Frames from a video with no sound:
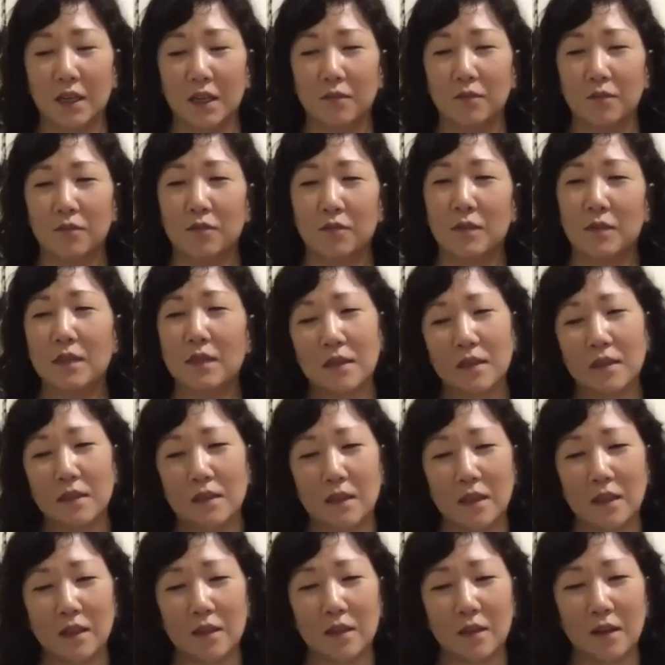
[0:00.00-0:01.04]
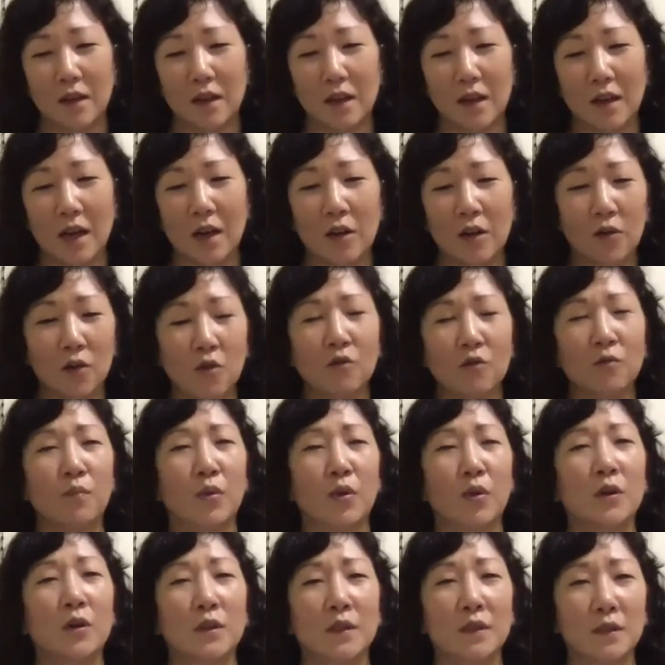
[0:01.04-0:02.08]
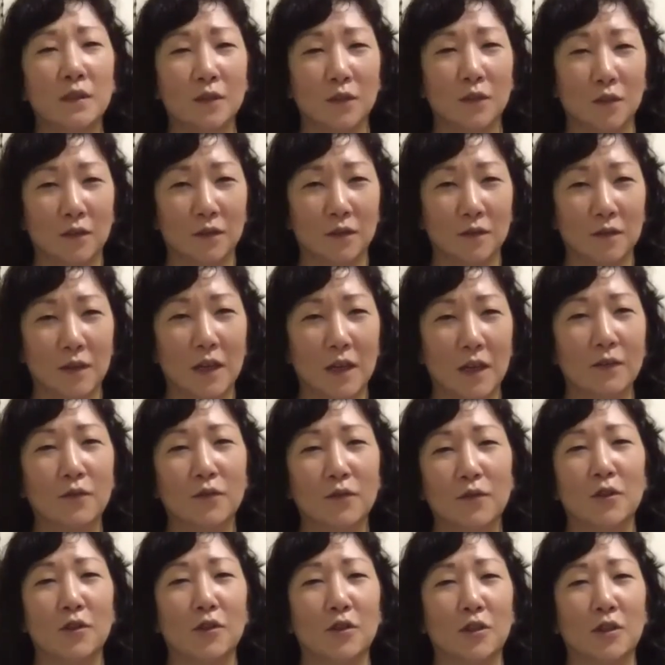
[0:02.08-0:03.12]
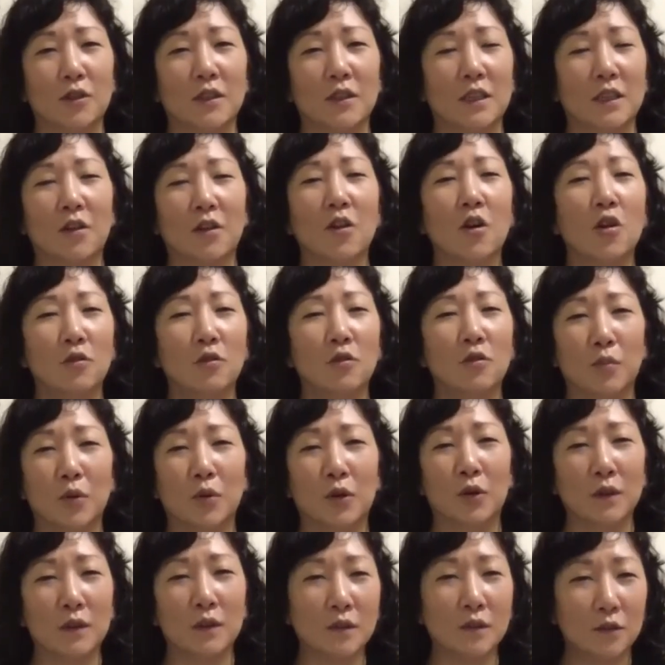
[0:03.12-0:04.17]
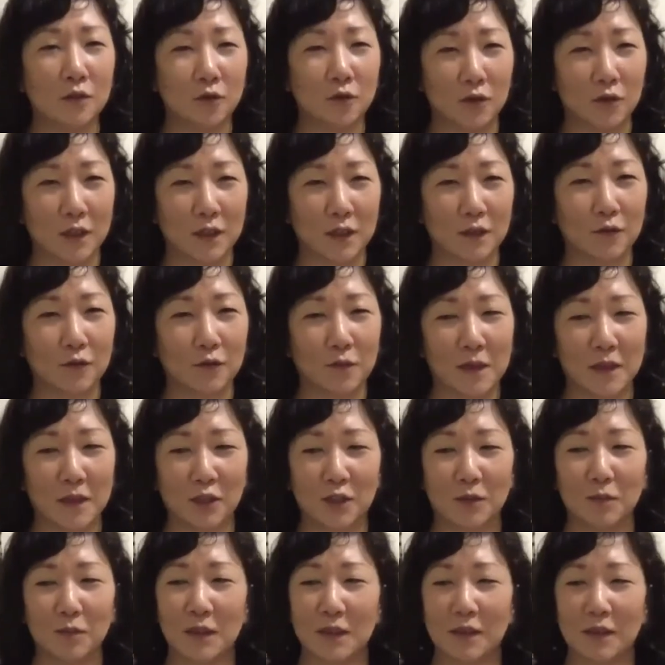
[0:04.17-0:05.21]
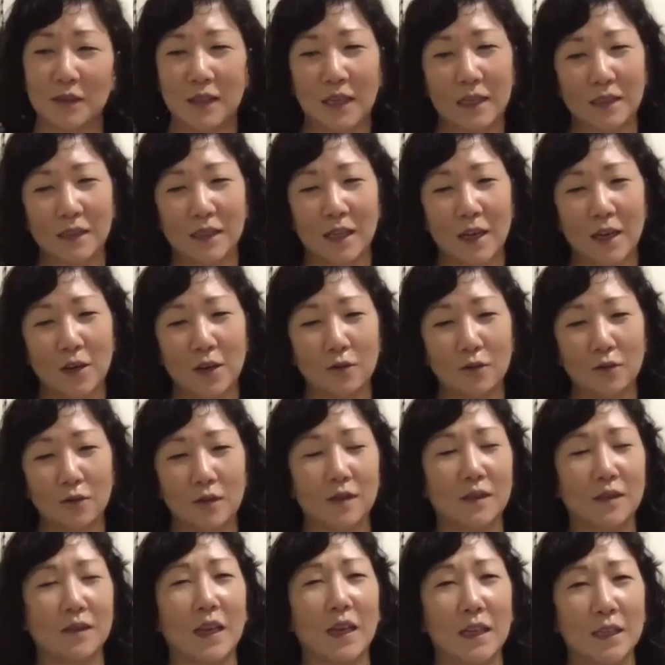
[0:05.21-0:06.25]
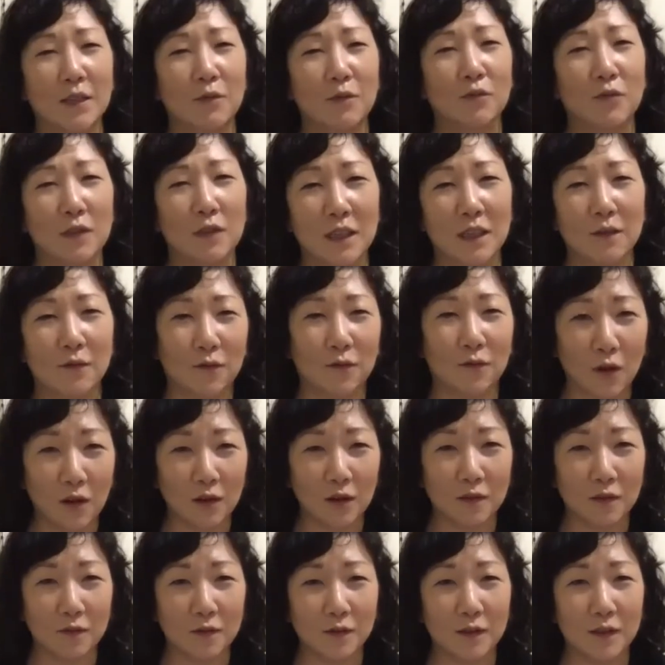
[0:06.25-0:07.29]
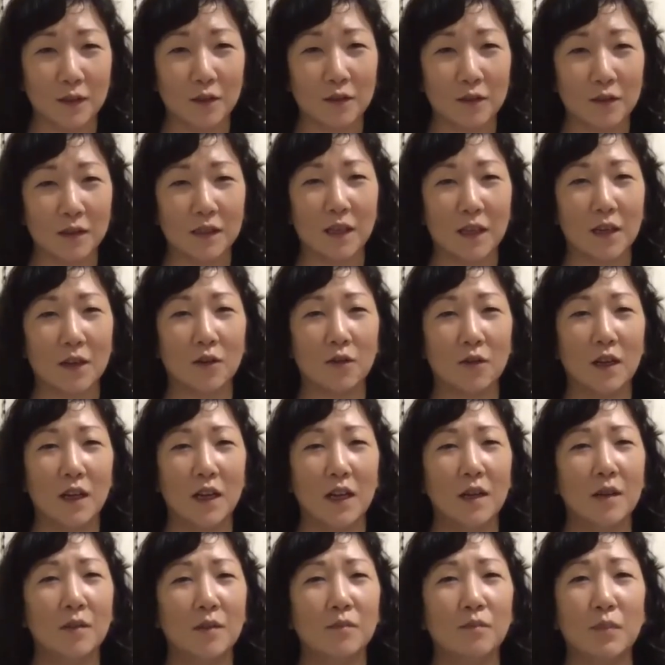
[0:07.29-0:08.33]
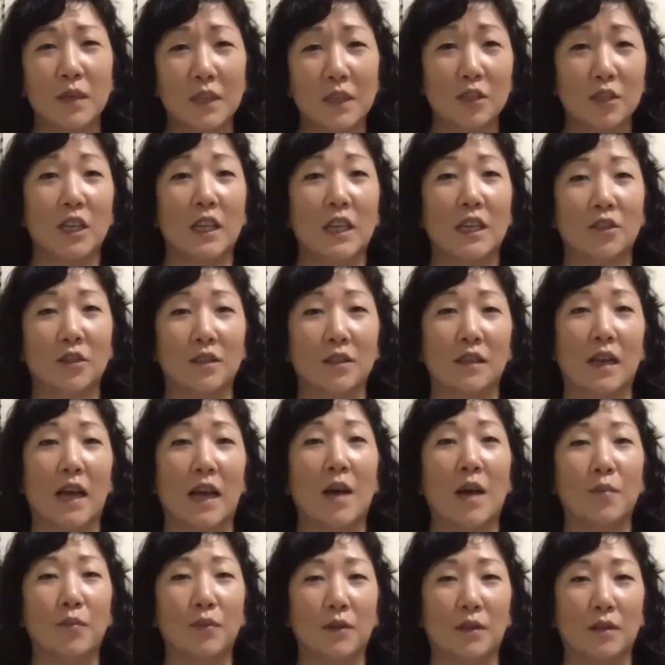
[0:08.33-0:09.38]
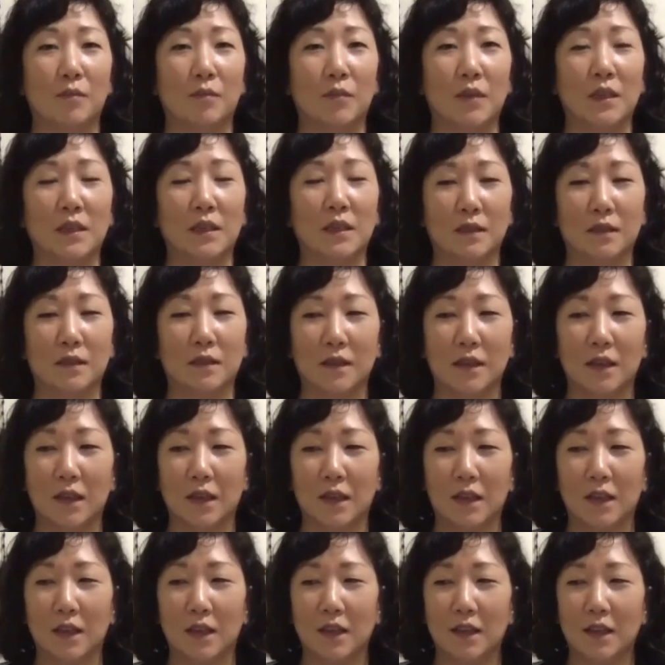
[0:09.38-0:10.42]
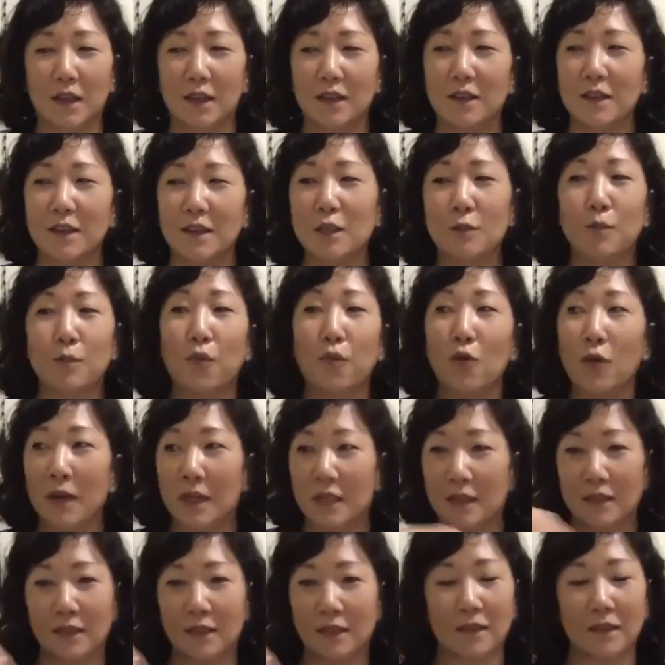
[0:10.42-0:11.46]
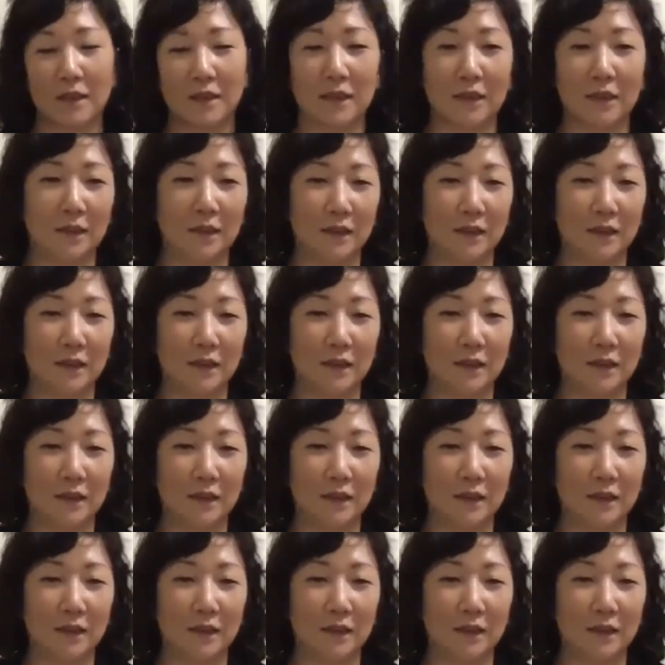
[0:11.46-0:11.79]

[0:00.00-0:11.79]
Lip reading: this is our own personal evolution and our own personal transformation, because that's how society really evolves. That's how big changes happen, because this point is